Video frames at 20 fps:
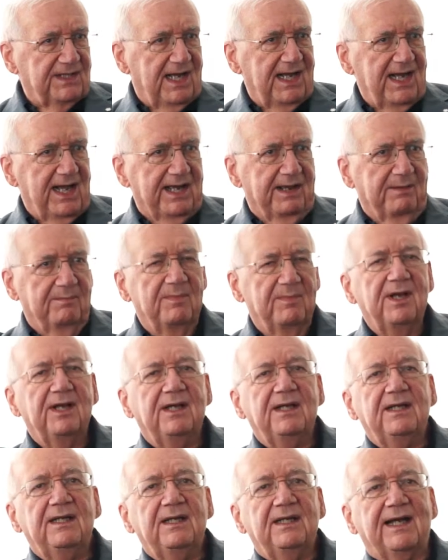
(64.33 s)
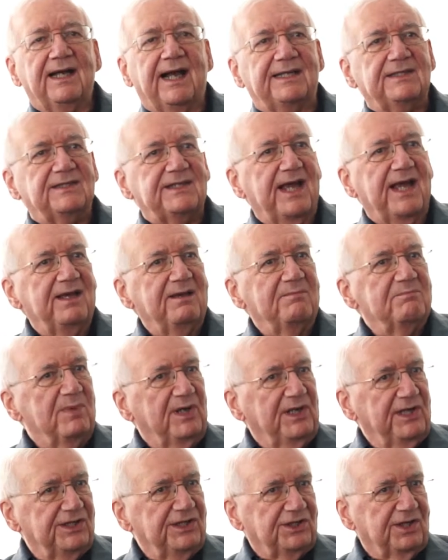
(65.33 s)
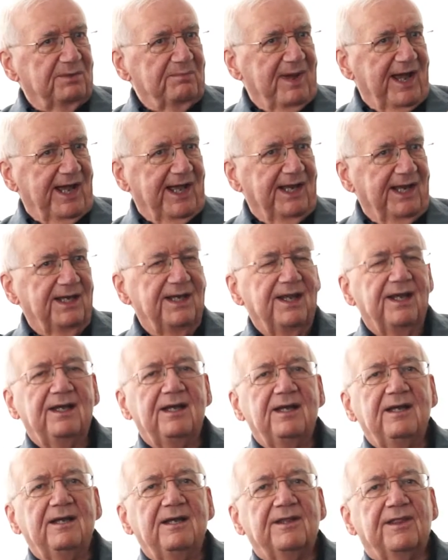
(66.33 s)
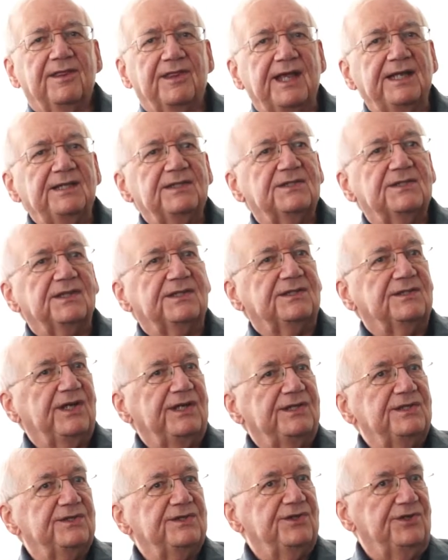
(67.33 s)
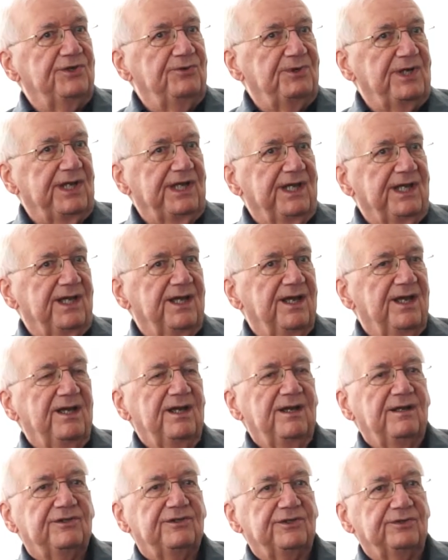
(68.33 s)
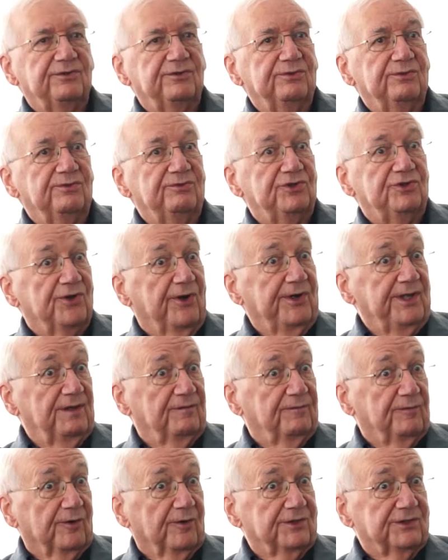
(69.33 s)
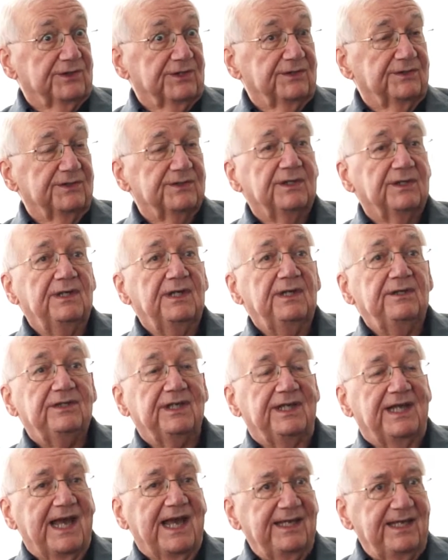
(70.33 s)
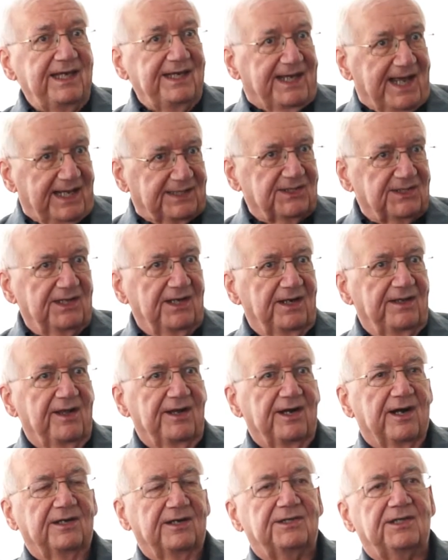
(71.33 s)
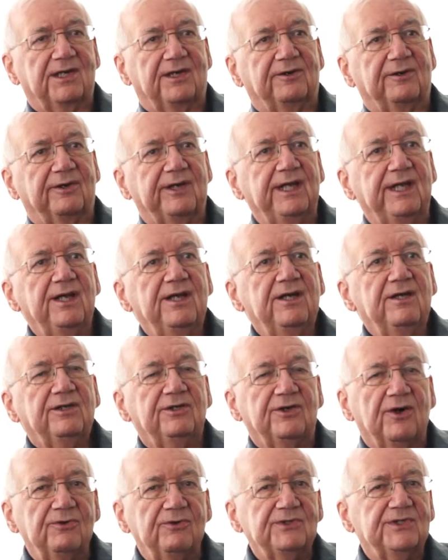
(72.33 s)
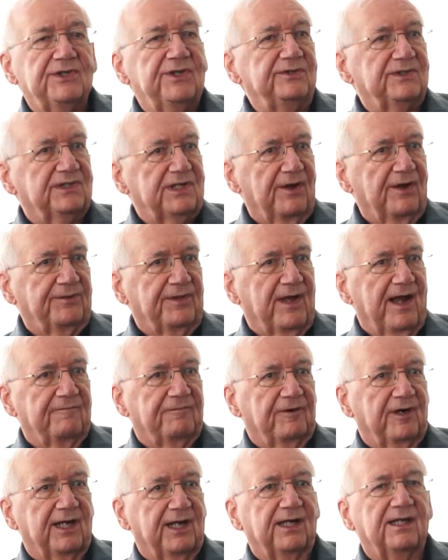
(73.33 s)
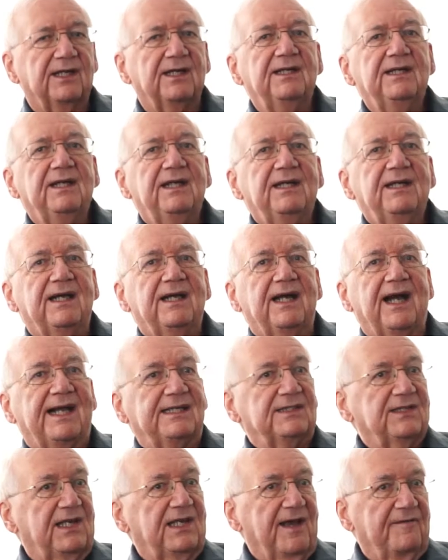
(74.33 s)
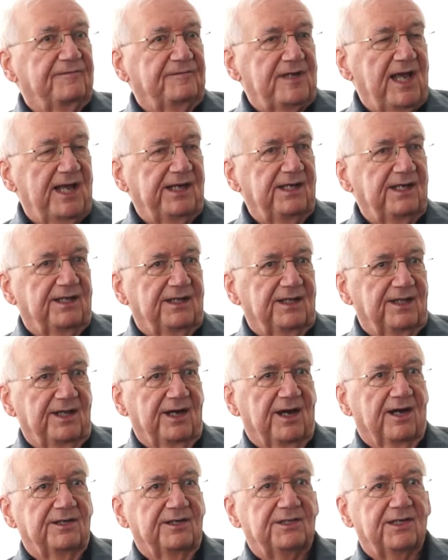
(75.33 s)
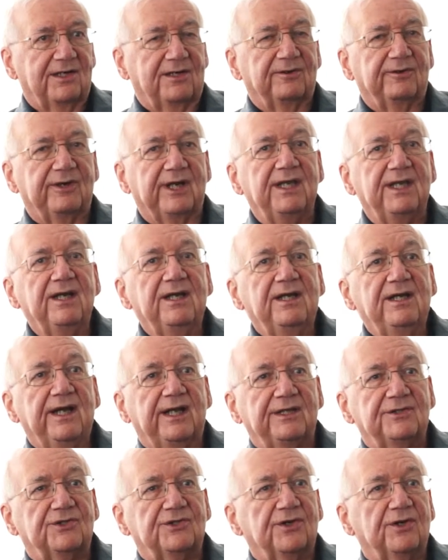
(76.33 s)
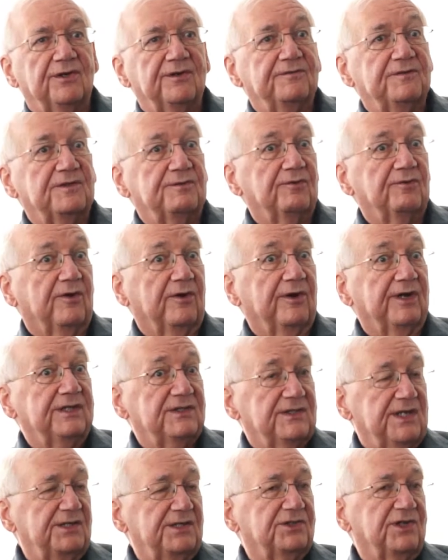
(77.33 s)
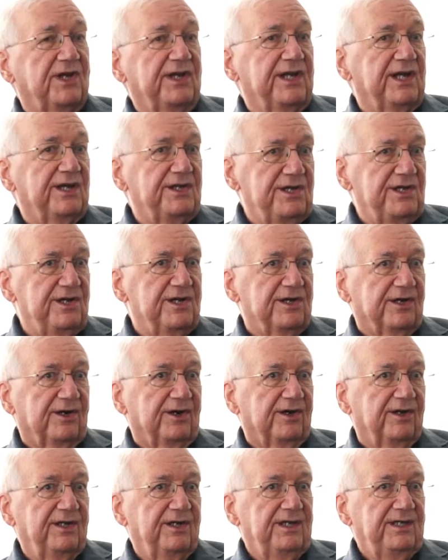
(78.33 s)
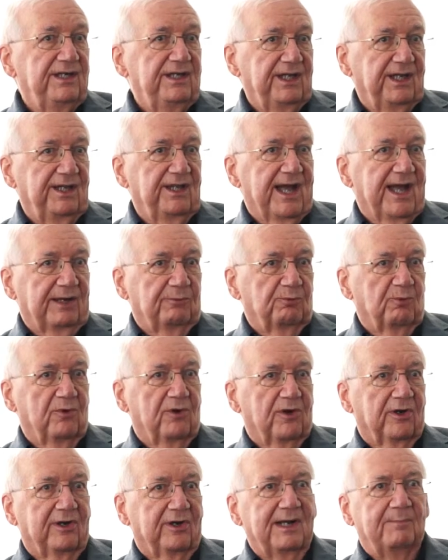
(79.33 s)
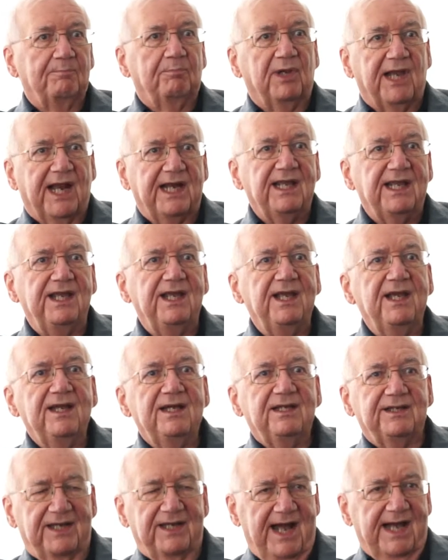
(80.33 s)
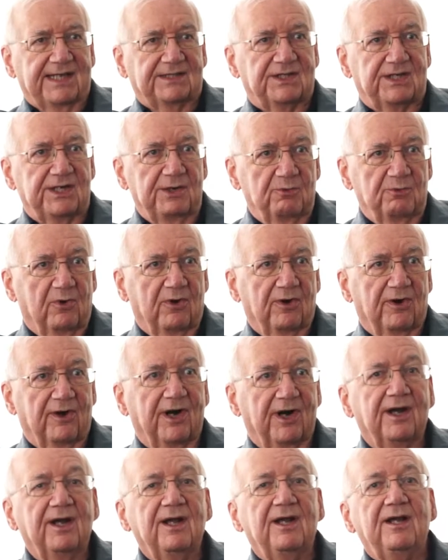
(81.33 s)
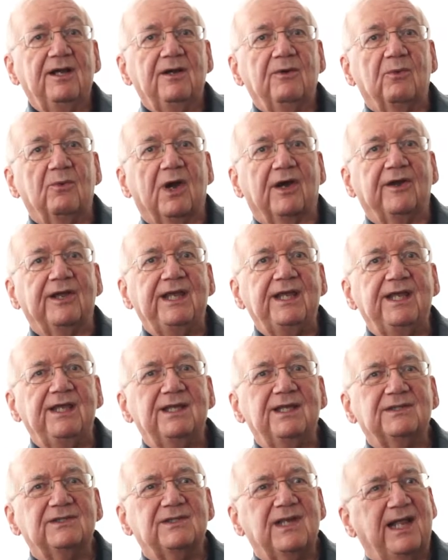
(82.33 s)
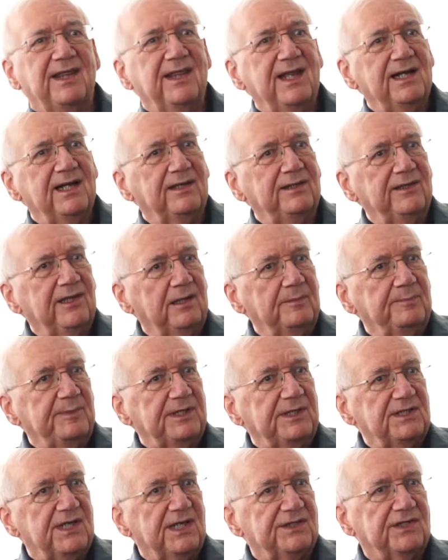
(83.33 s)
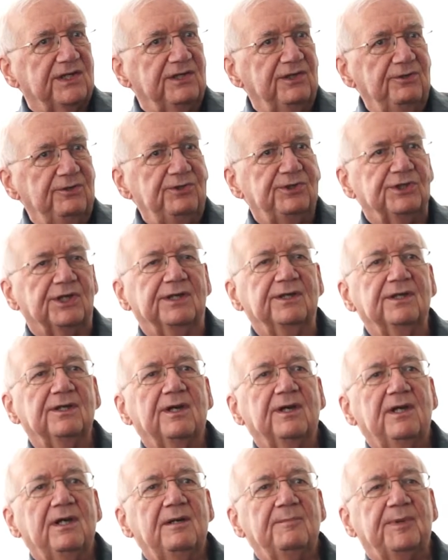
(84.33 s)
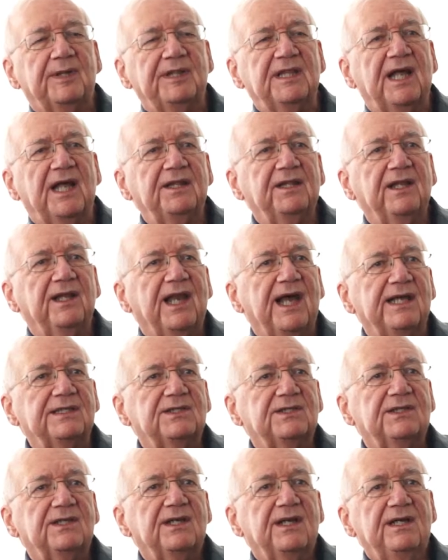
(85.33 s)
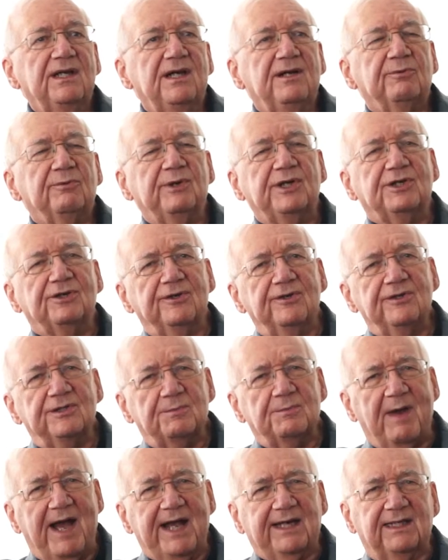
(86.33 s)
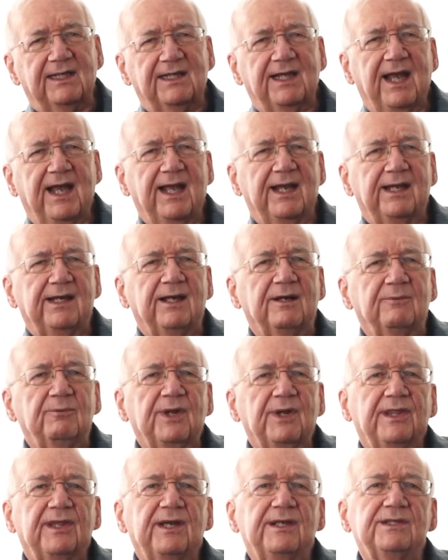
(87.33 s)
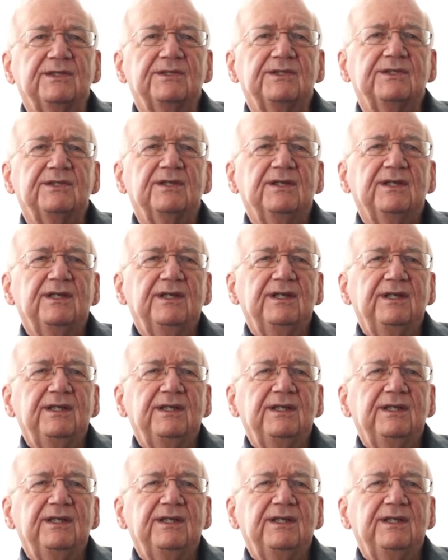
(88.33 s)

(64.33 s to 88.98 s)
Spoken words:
time, as a militiaman, thinks it's his duty to join the forces. He gets into the artillery, goes to South Africa as a lieutenant in the artillery, and serves for essentially a year in that war, a bloody, nasty war, where he is, I think, a little bit disillusioned, but nonetheless returns back to Canada with his